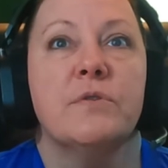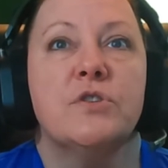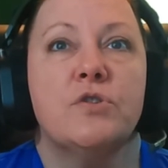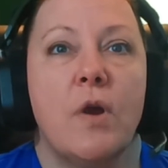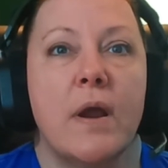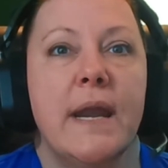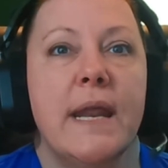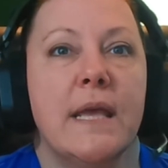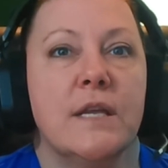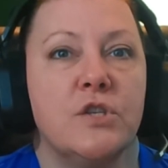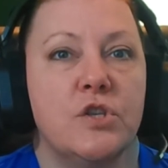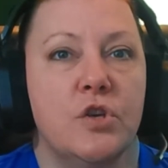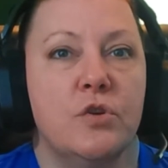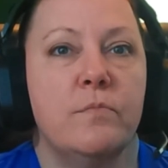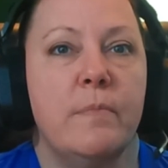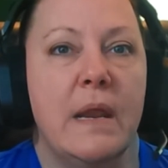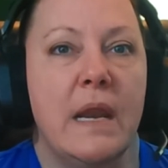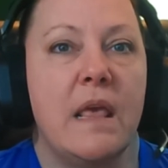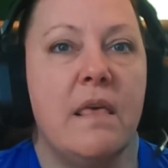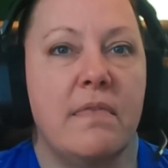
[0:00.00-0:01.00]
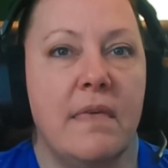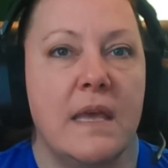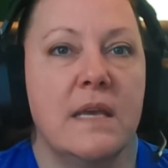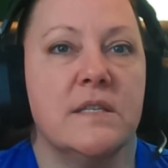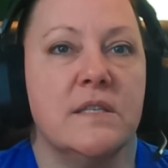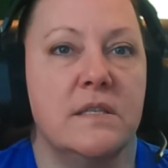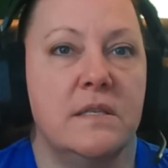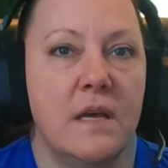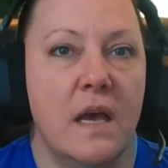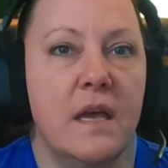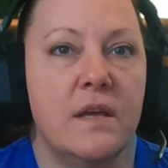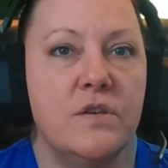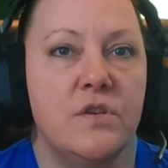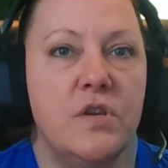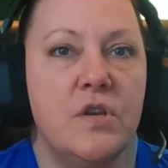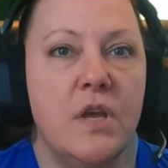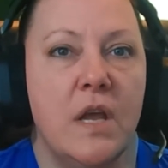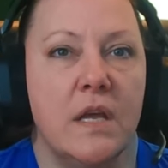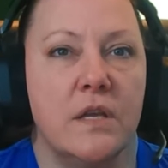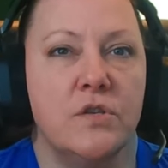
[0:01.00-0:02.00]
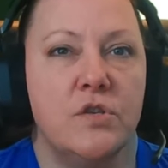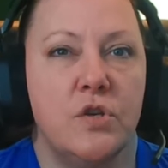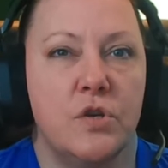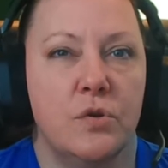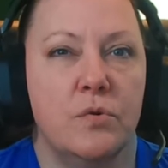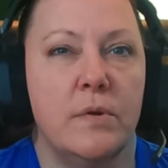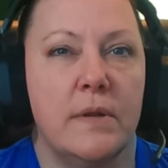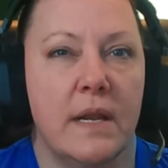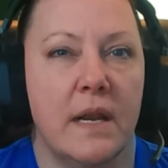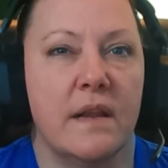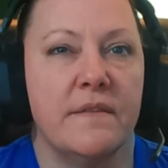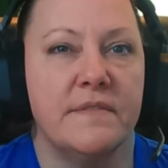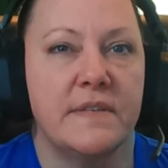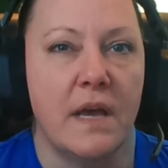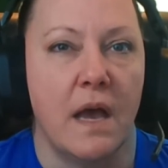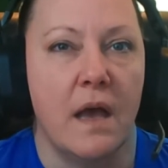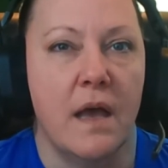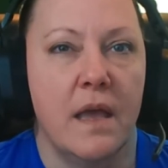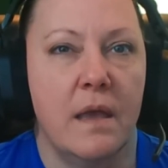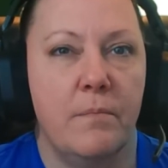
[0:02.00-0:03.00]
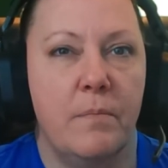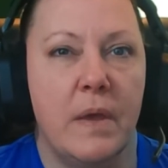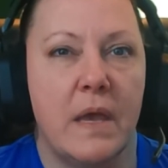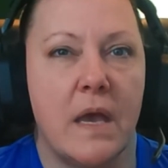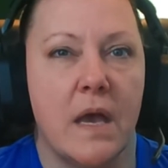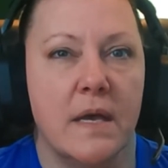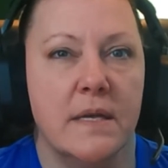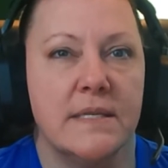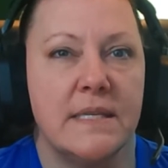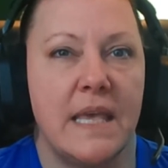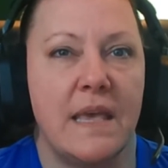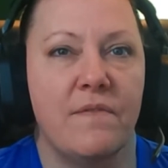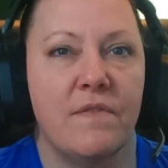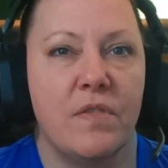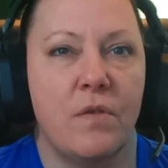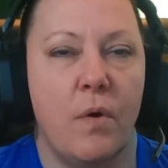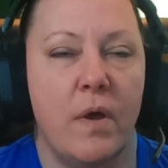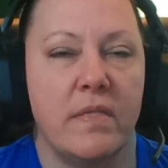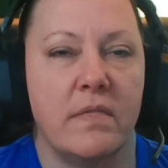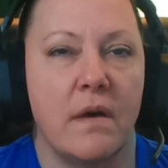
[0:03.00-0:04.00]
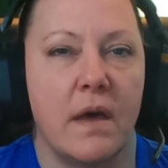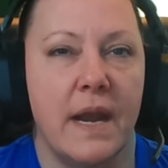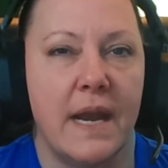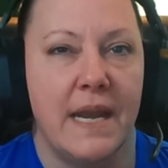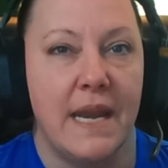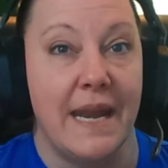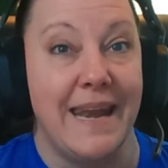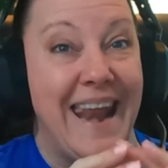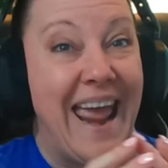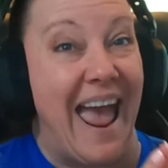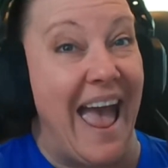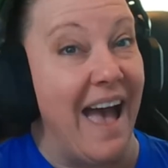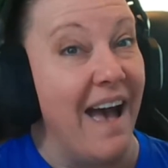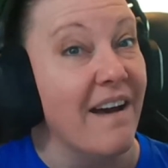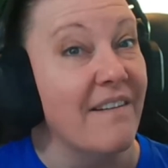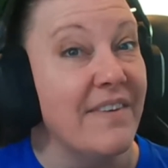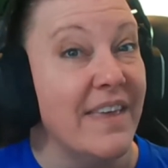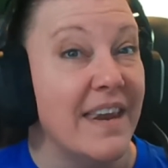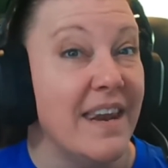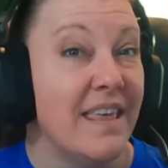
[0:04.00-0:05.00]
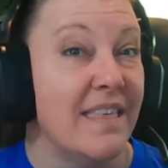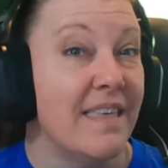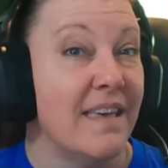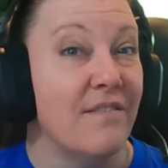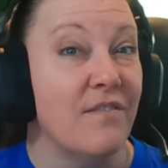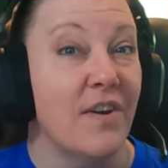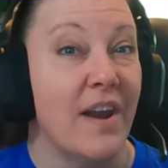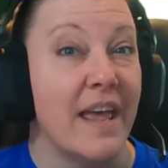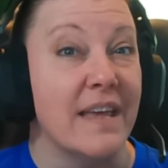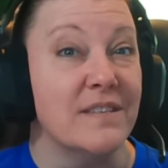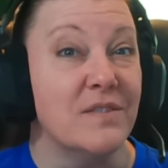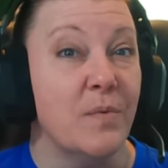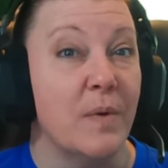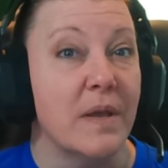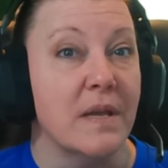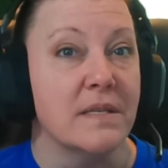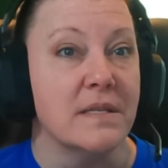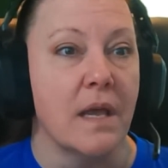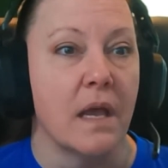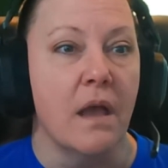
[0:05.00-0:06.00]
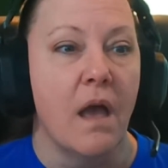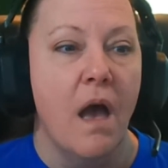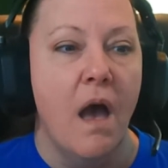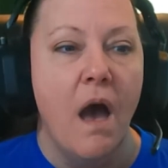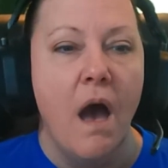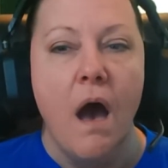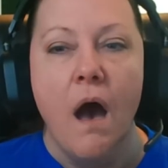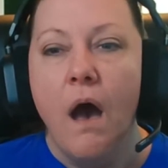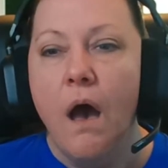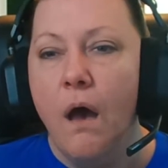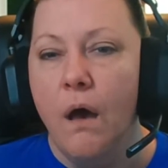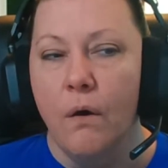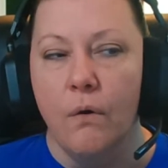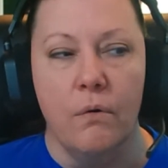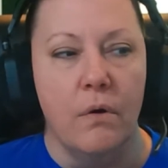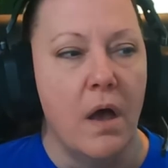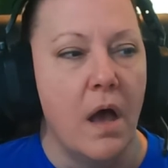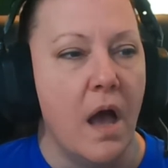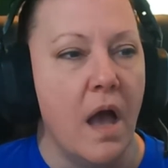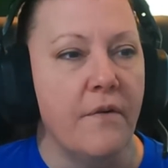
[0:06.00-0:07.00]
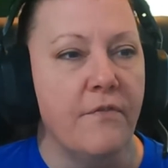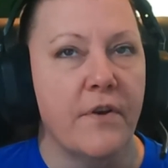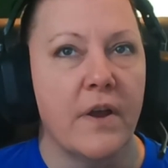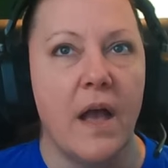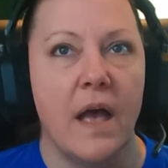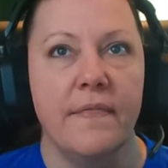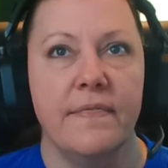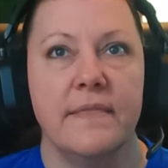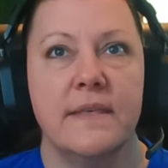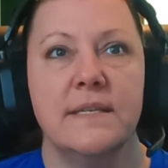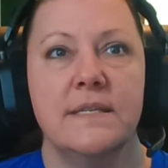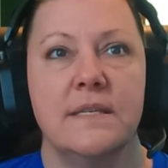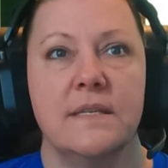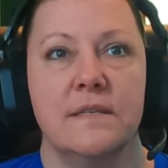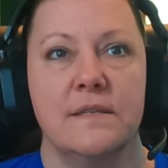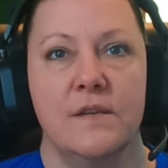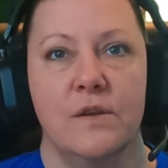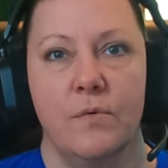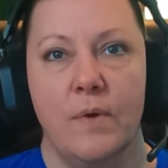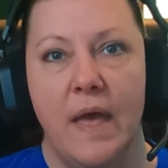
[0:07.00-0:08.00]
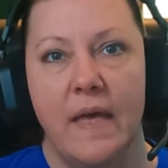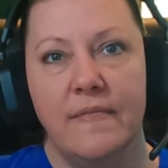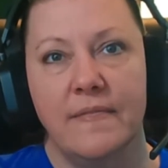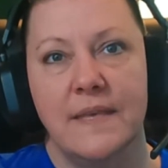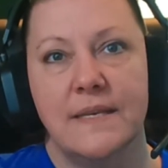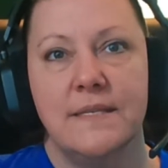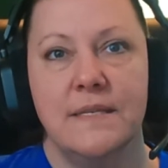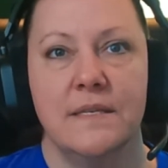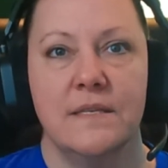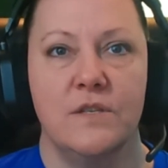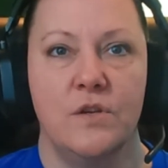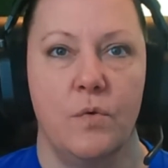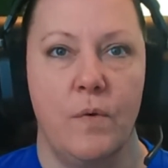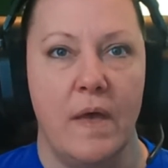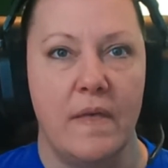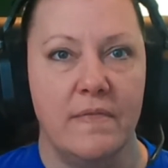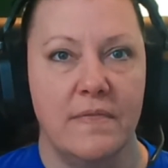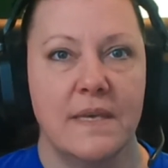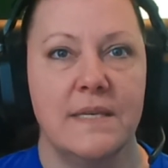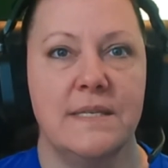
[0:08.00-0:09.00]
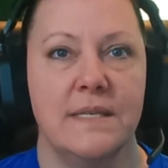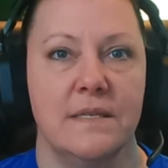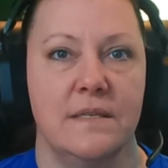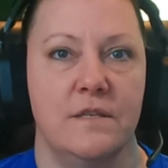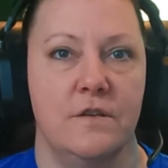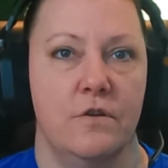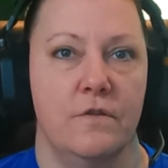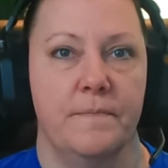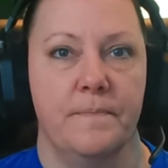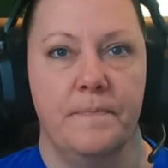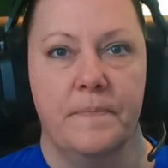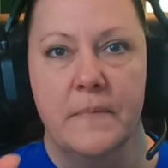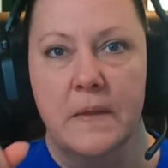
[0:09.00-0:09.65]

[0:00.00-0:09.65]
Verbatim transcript: trying to get too many things done in too little of time, because even though I thought I didn't have anything for last week, it's like, oh, I forgot this is due, and this is due, and this is due.